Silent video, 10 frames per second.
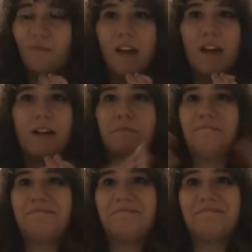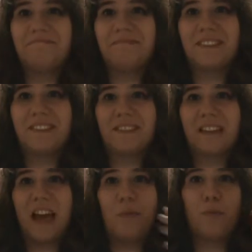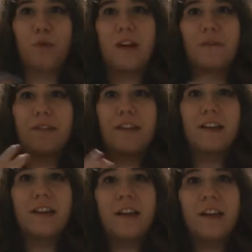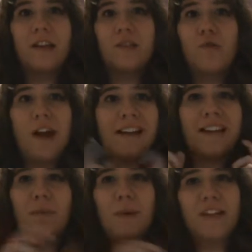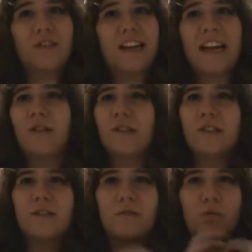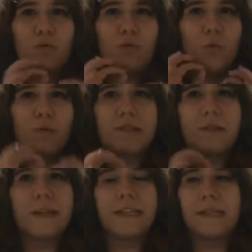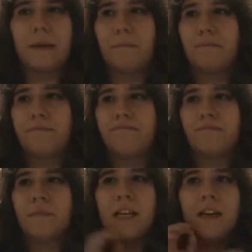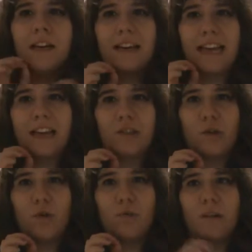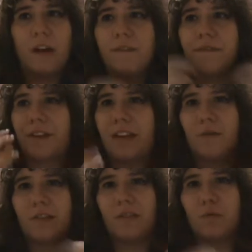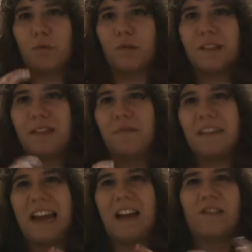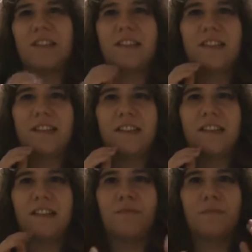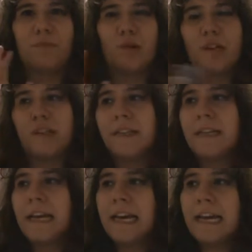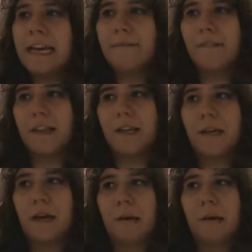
The camera work, everything is great. Neil Patrick Harris is awesome as Count Olaf, and how he does all these different characters and impressions and everything.